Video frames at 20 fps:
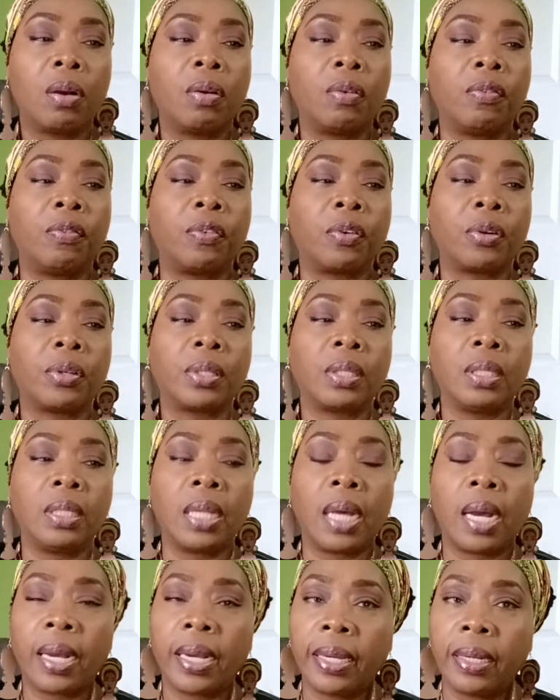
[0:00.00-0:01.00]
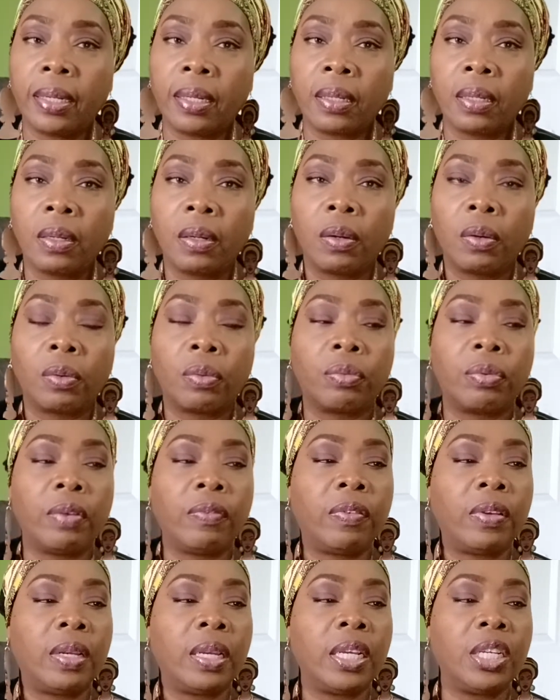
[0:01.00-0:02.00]
verse 9,
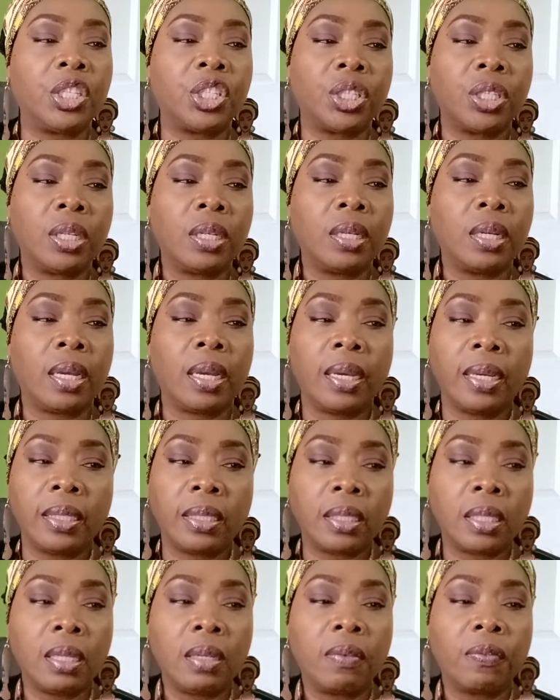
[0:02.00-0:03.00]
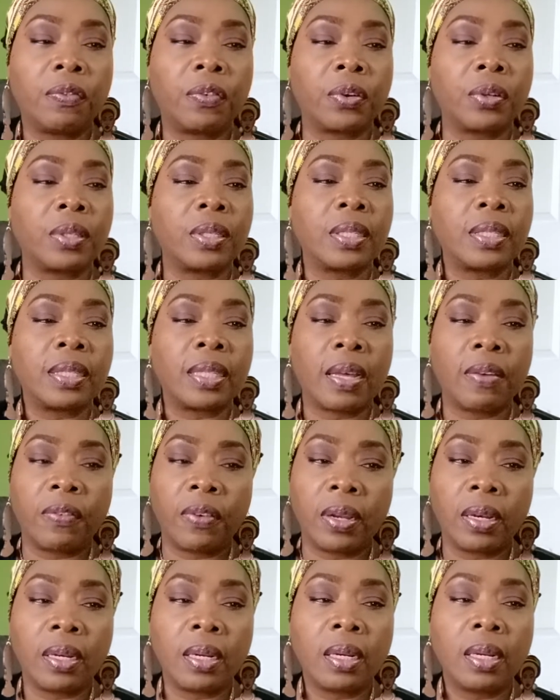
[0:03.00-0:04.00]
Revelation 18, verse
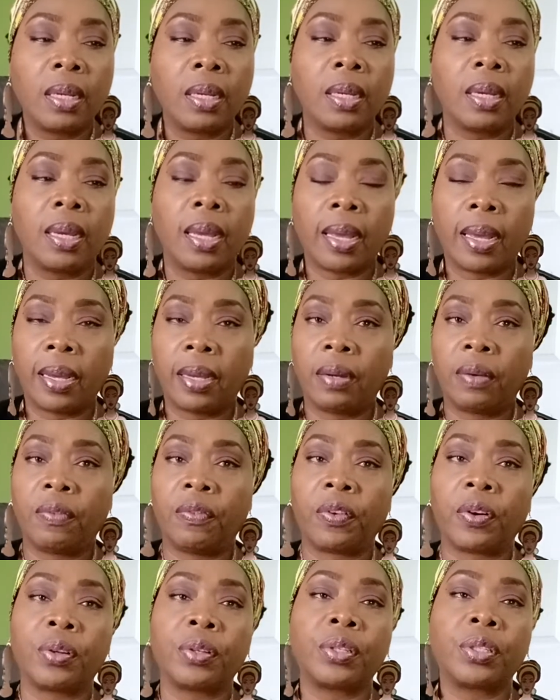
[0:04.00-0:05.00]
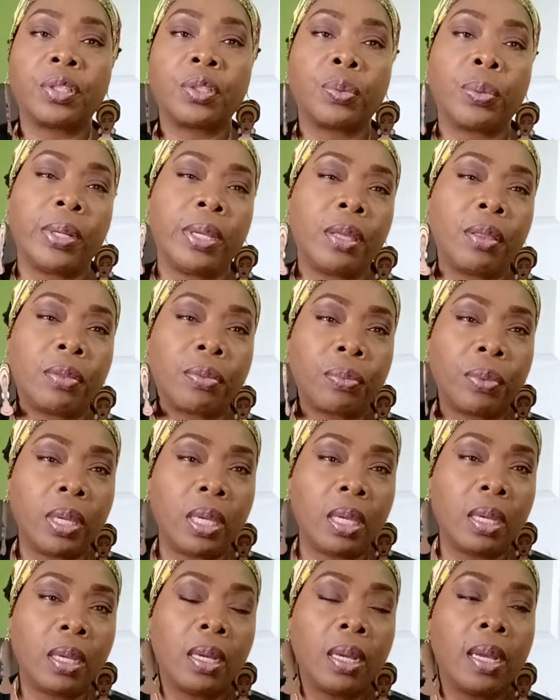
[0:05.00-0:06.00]
7, and verse
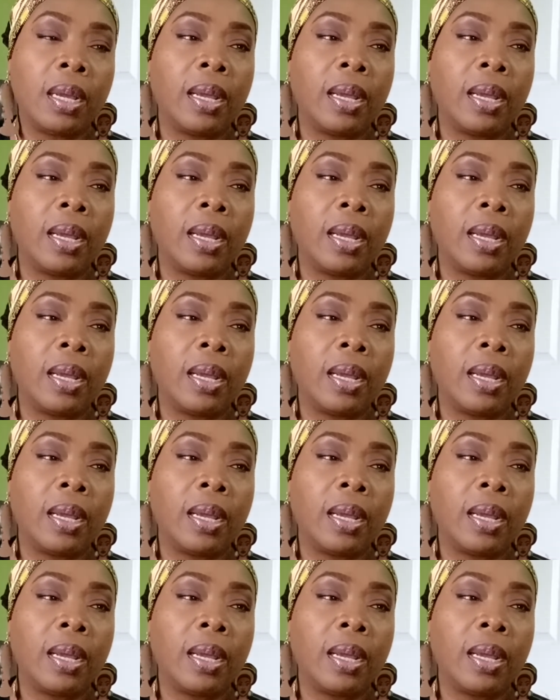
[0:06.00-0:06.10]
23.